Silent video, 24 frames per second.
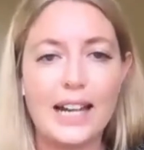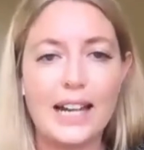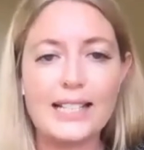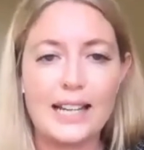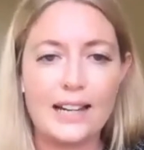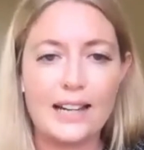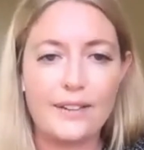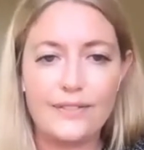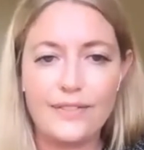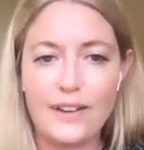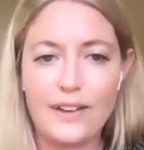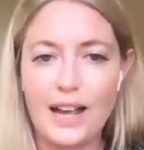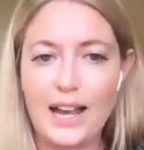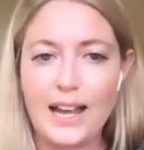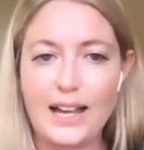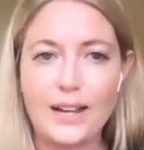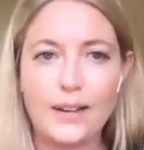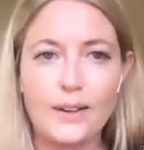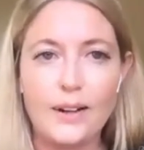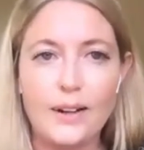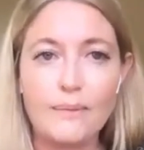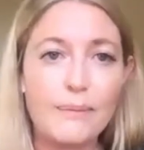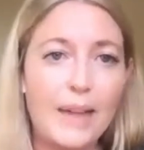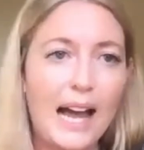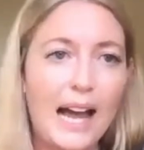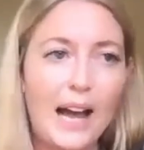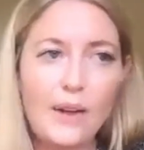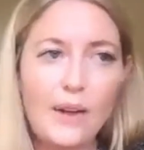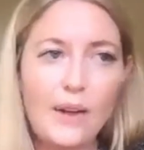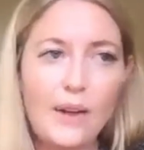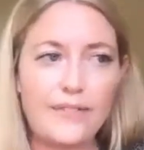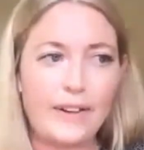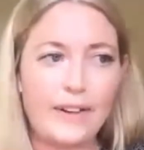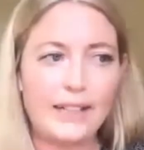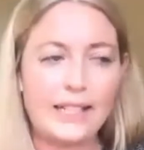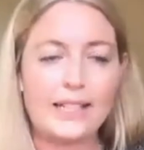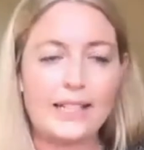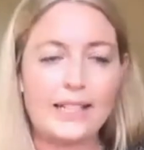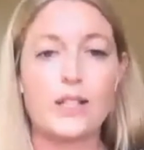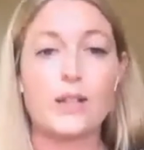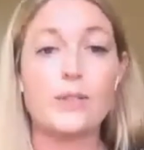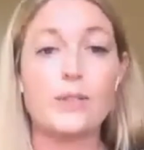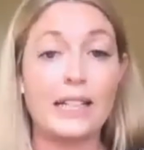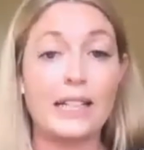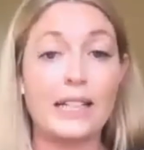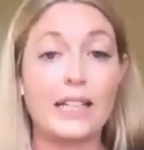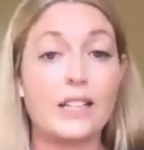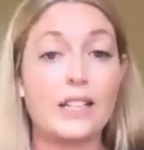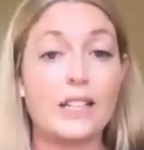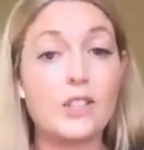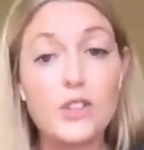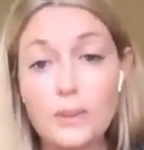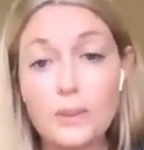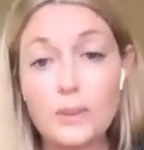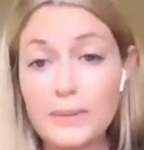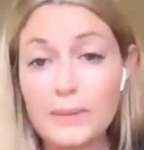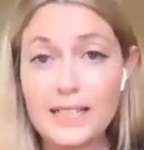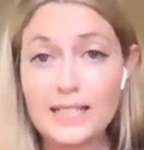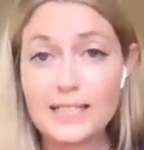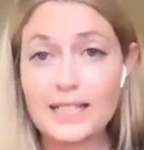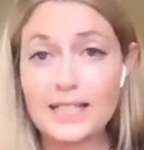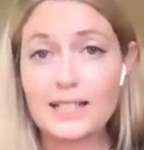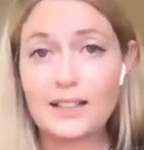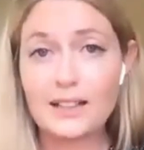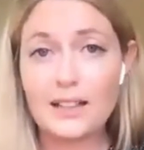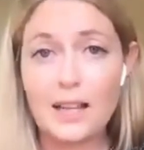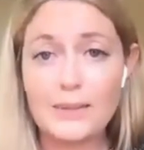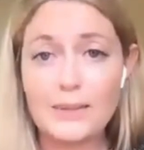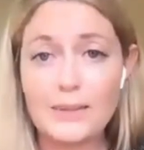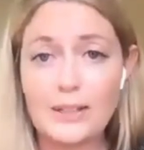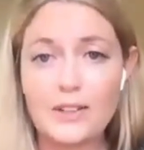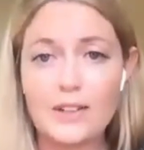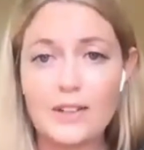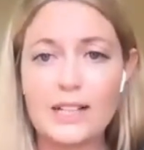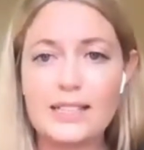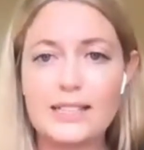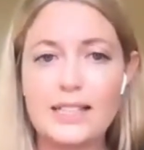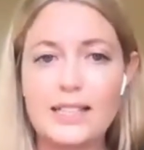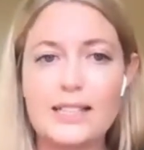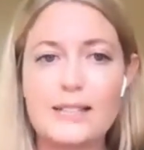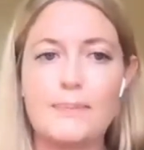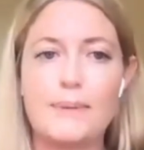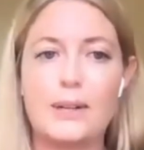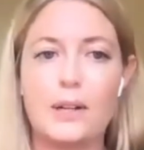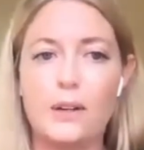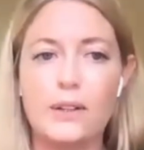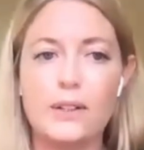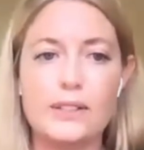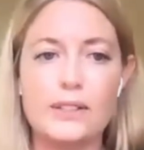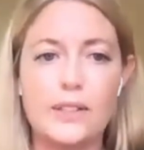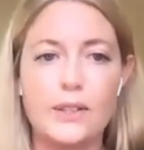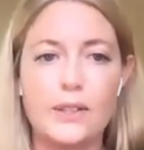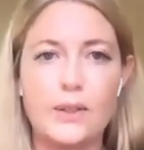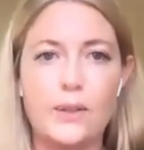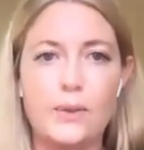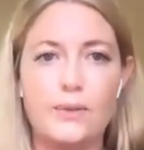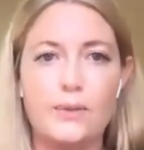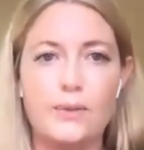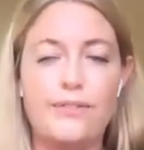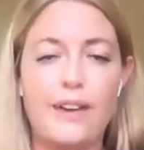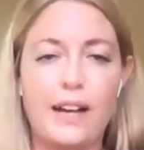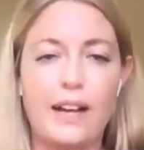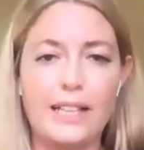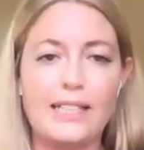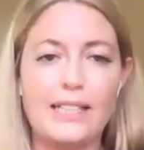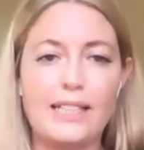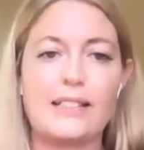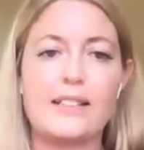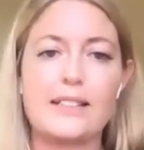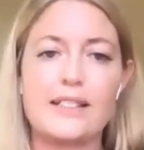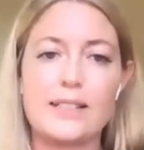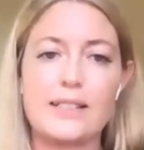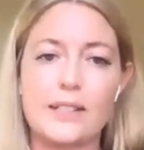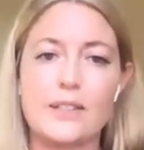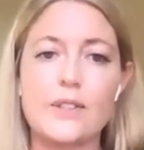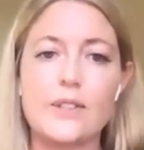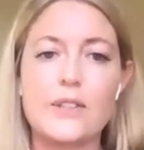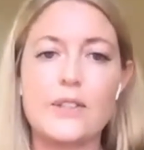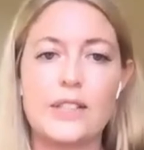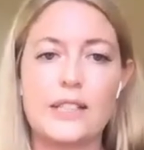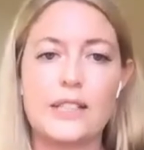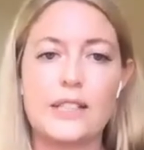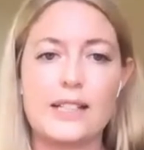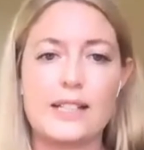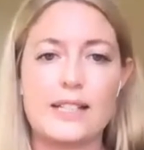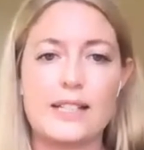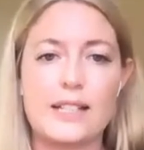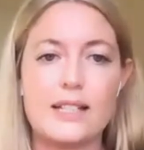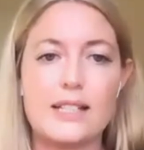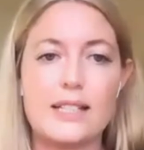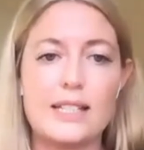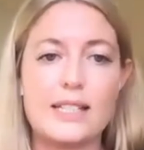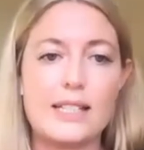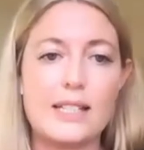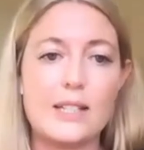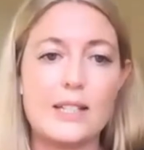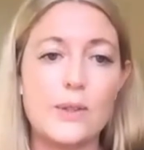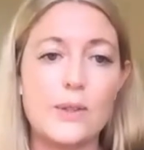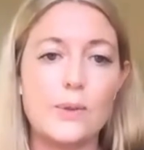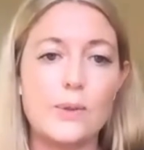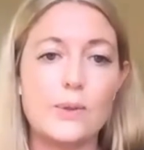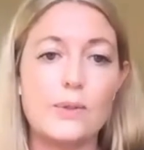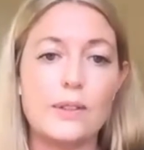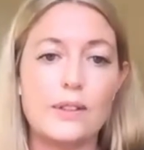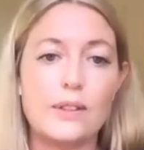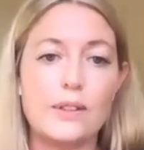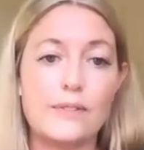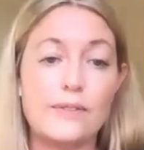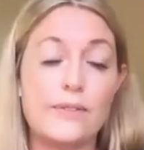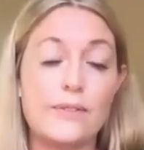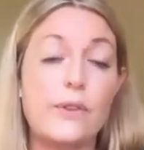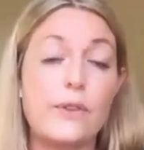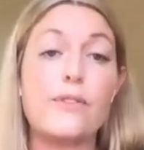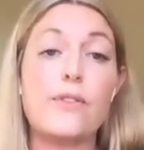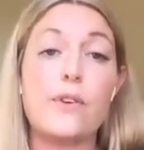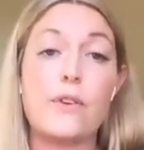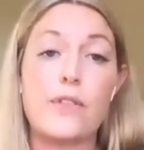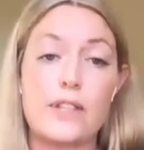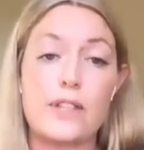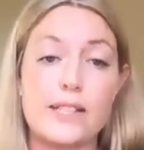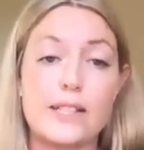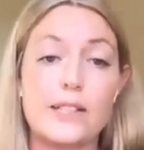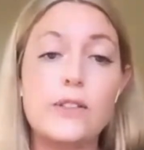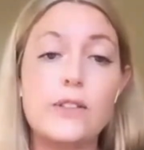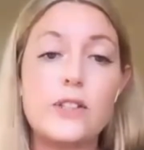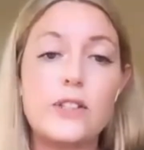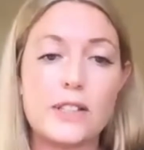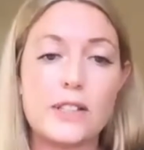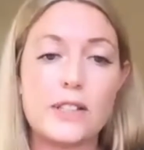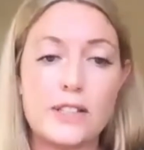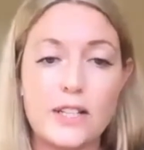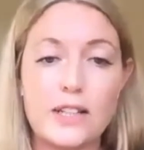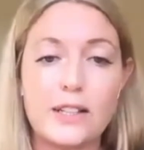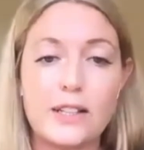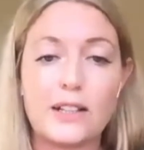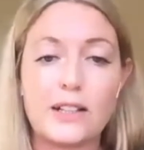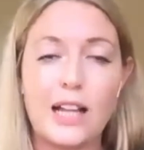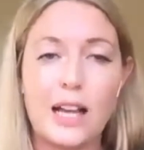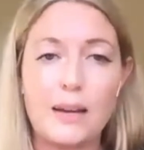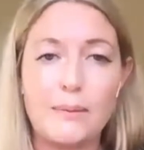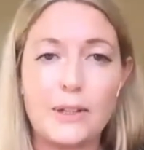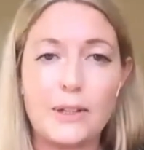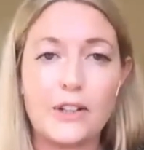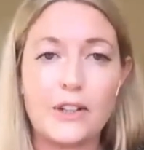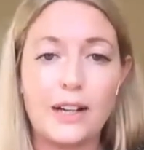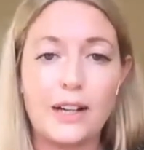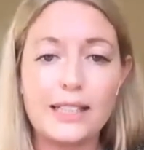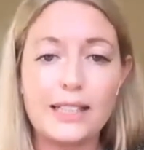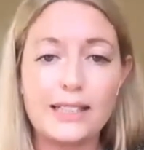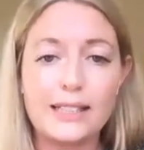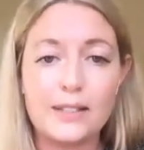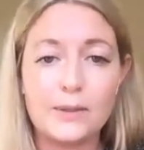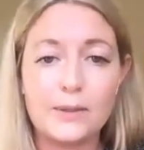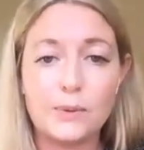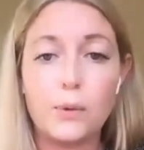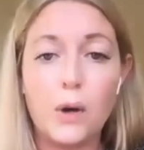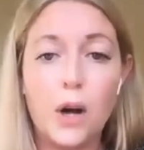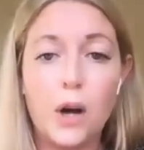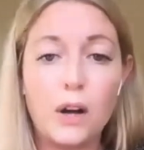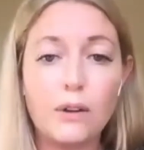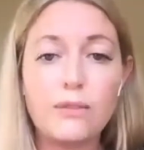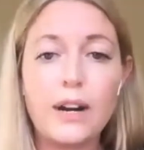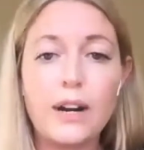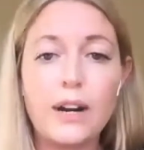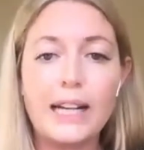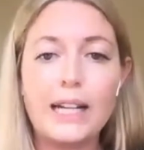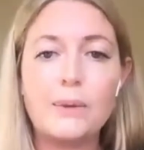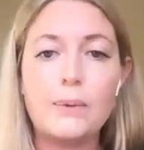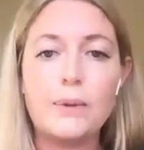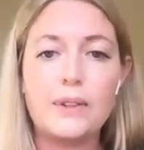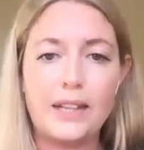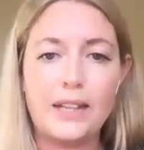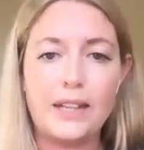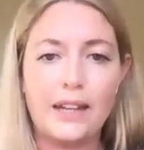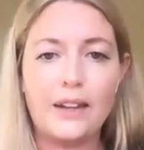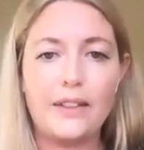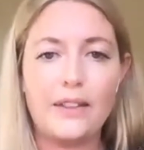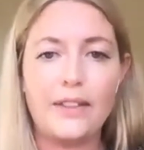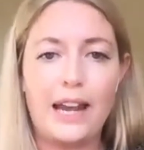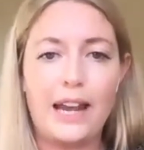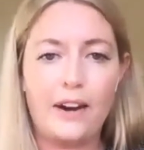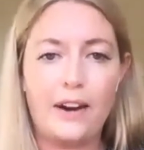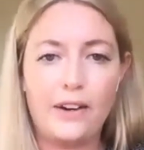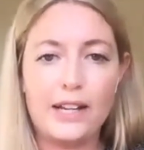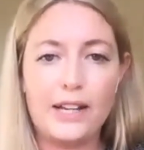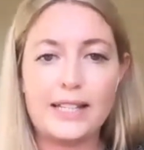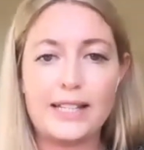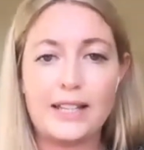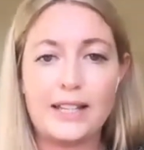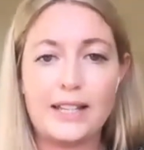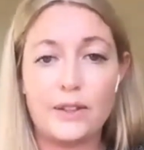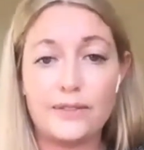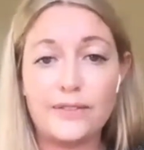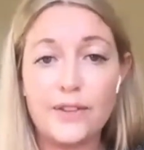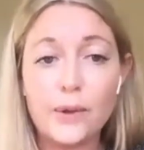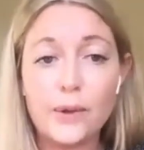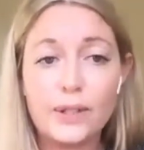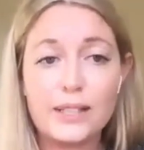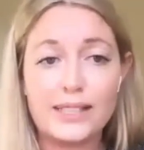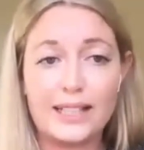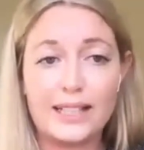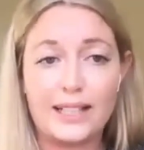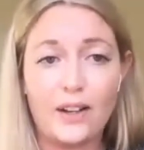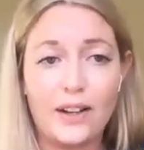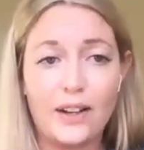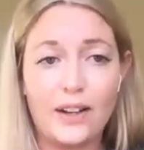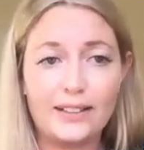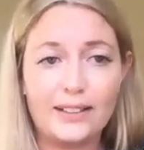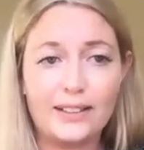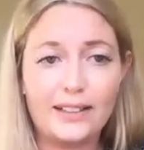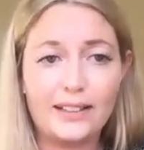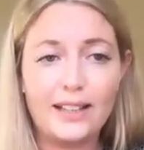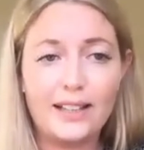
can identify how their funding is already contributing to the climate crisis, but also finding the solutions to for, for the solutions to the climate crisis already within the areas that they're focusing on.